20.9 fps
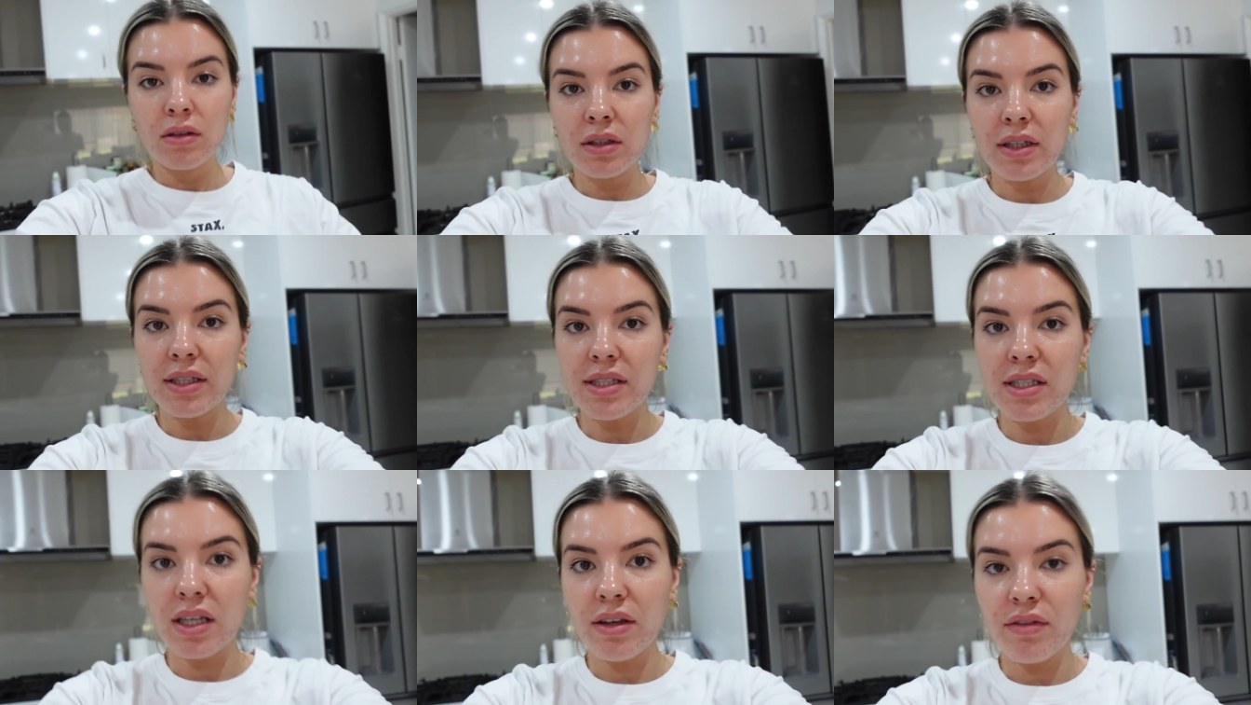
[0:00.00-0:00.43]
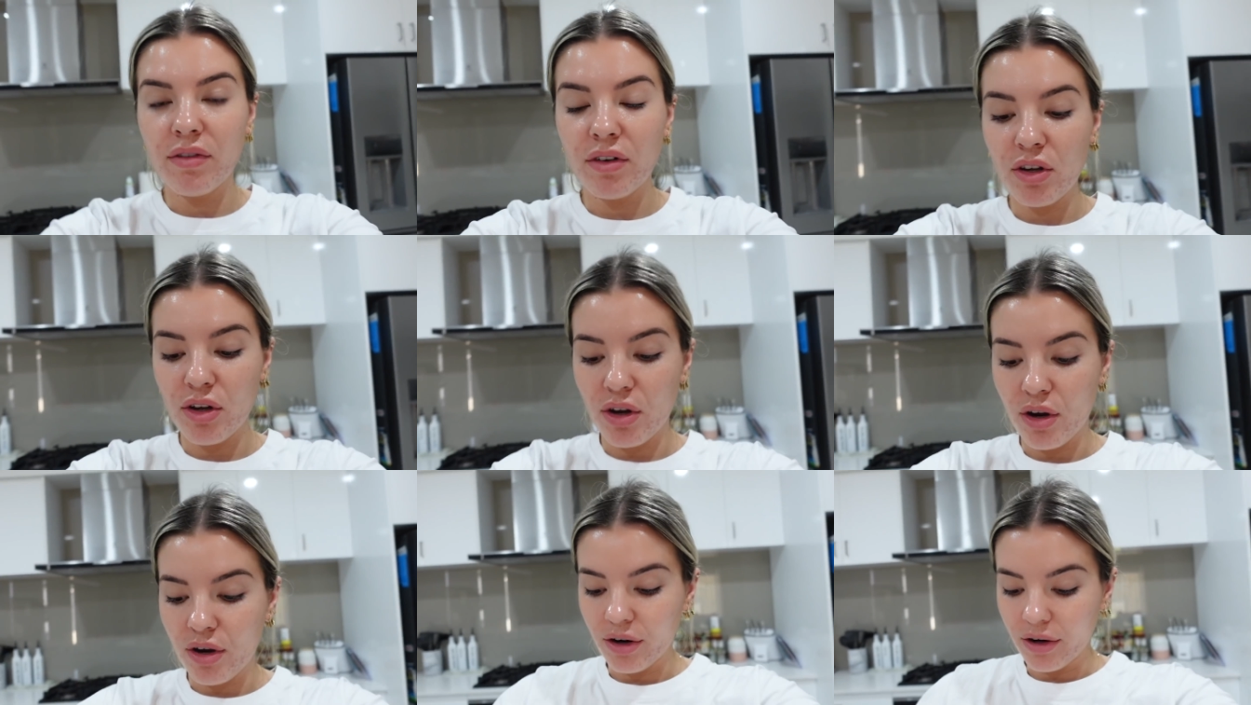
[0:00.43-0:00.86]
Let's give it a
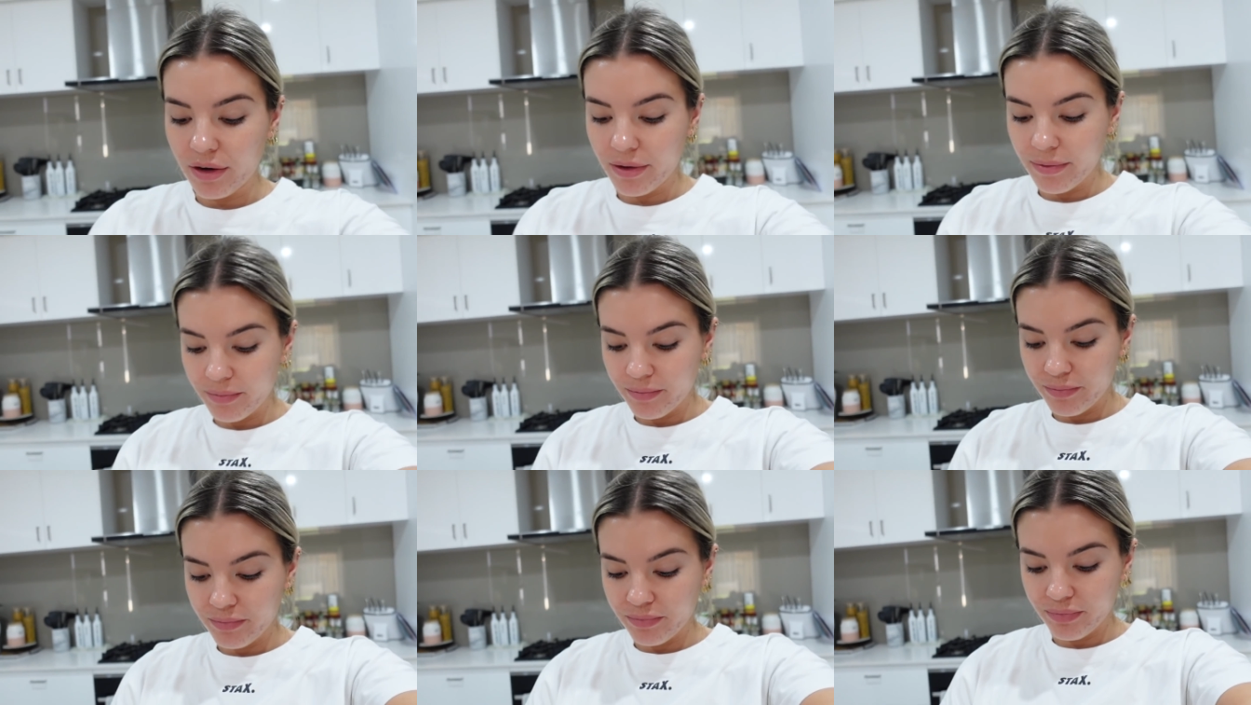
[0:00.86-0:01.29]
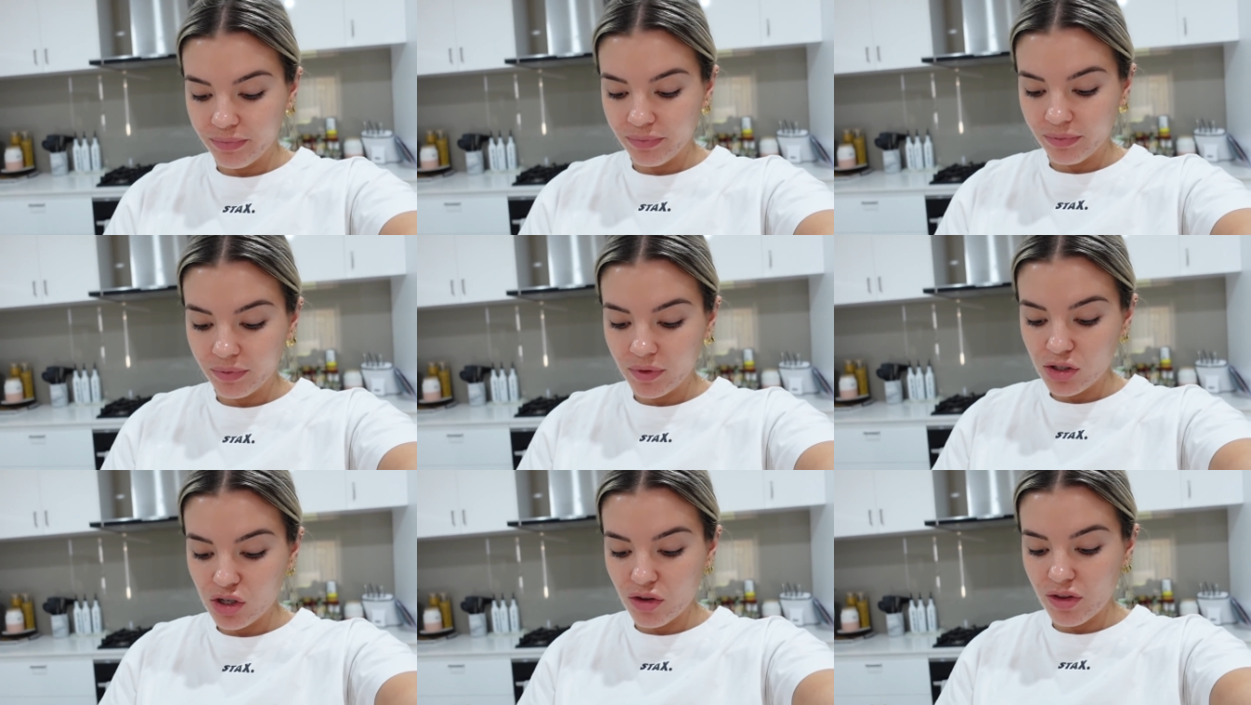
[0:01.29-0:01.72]
go.
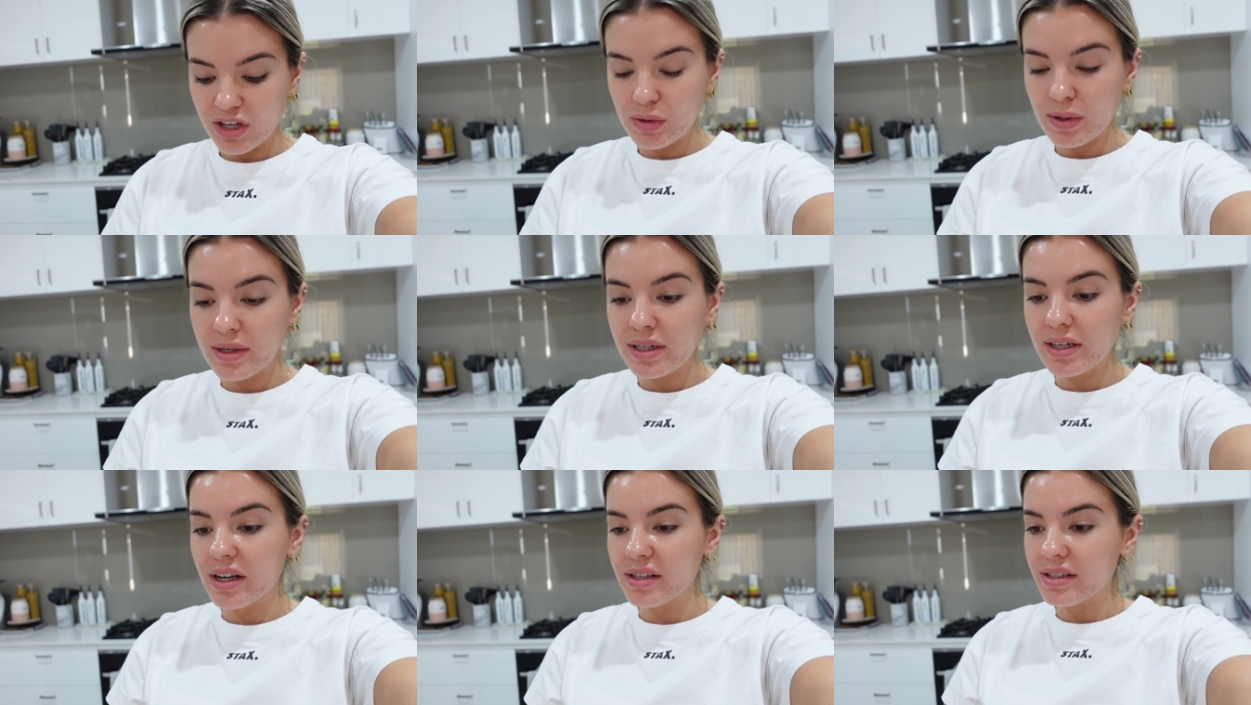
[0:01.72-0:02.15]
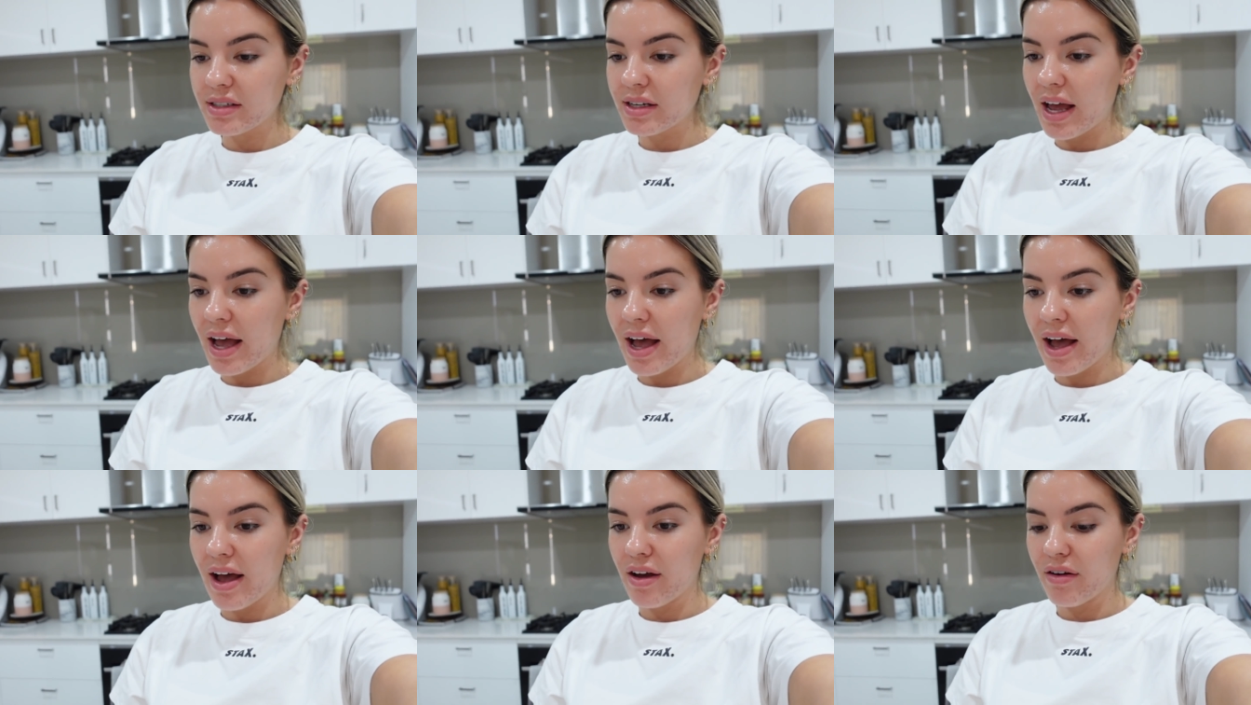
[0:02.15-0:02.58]
So this one doesn't
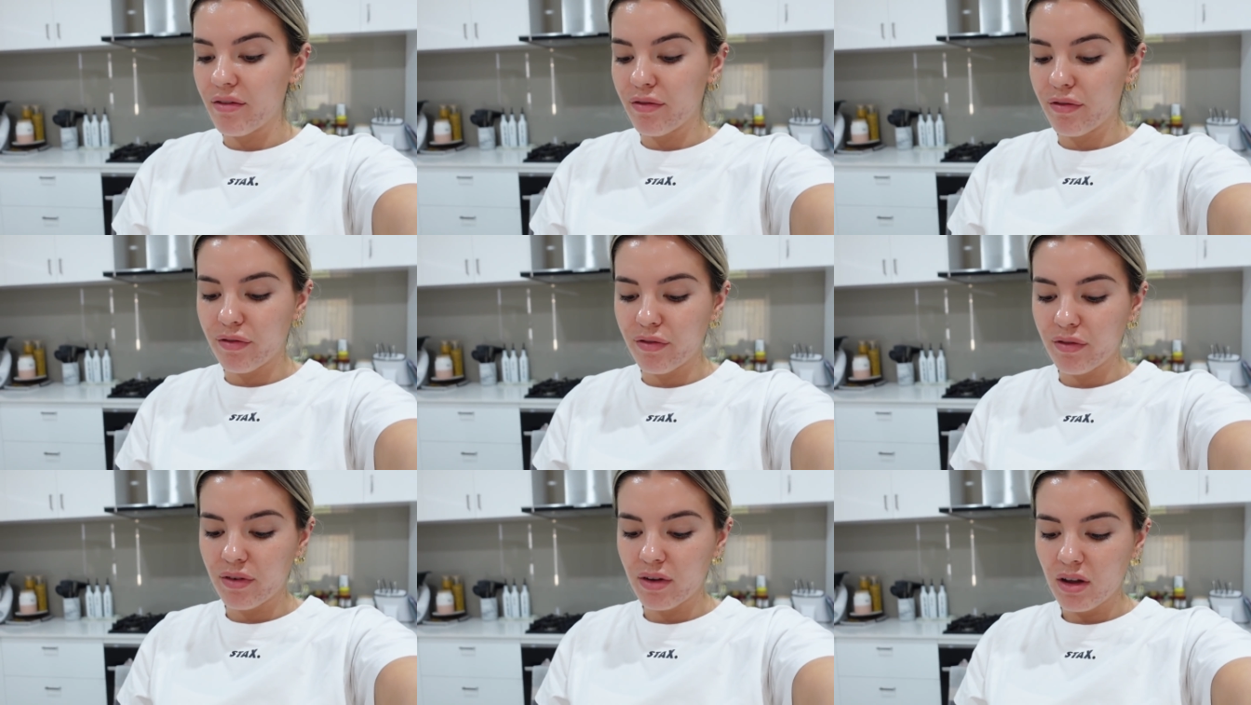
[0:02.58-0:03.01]
have